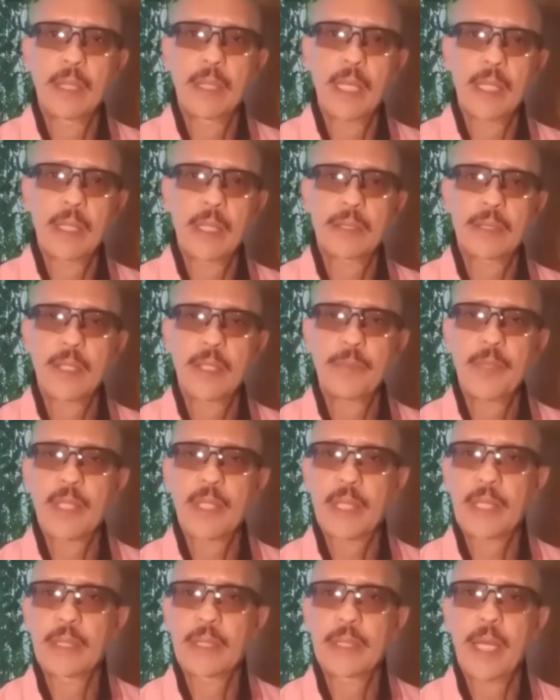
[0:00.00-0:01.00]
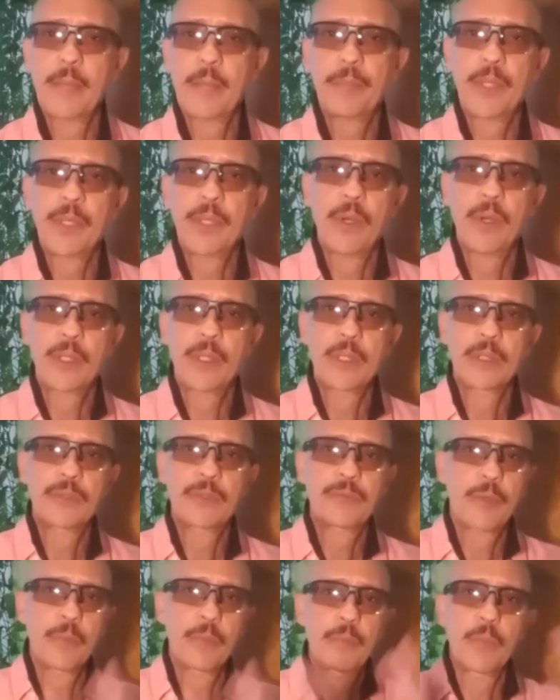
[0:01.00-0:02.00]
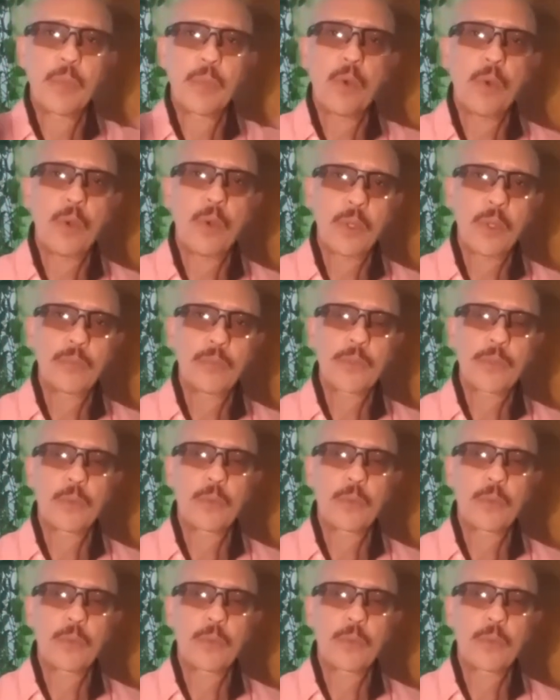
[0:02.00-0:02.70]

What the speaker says: some of the contemporary artists from all over the